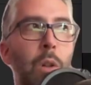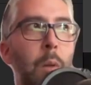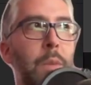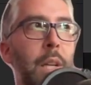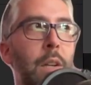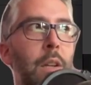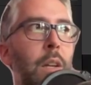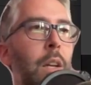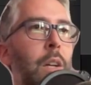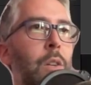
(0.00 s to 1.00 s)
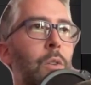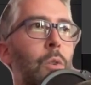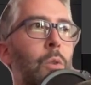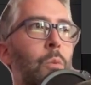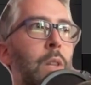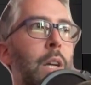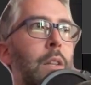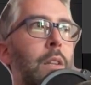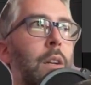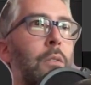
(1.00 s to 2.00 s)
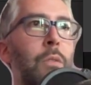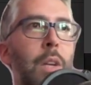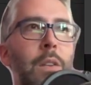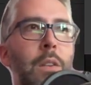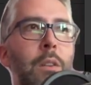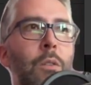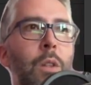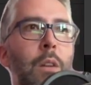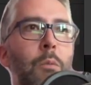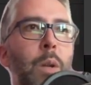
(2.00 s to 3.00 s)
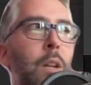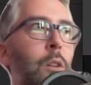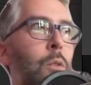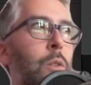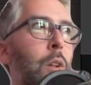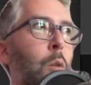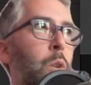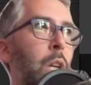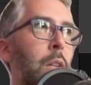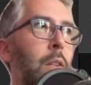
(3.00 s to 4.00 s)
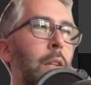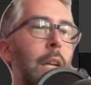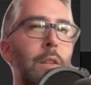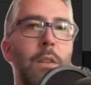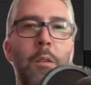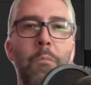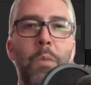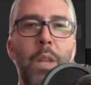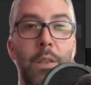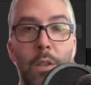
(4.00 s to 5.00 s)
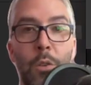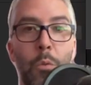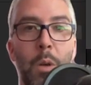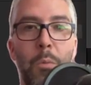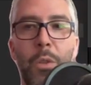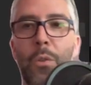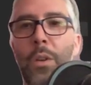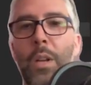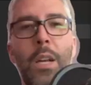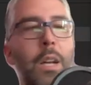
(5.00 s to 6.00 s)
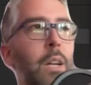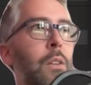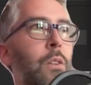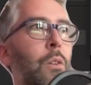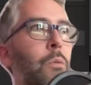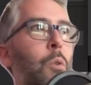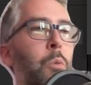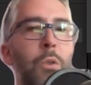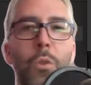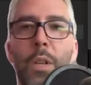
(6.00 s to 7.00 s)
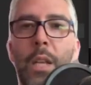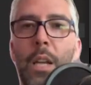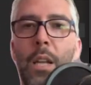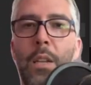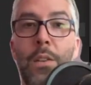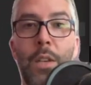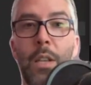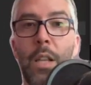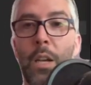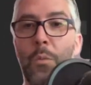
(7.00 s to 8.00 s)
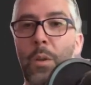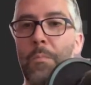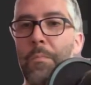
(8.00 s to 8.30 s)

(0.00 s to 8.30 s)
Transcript: updated soon with that fix, so that everybody can use the objects and dates as they should be able to. So hope you enjoyed that, and I'll see you in the next one.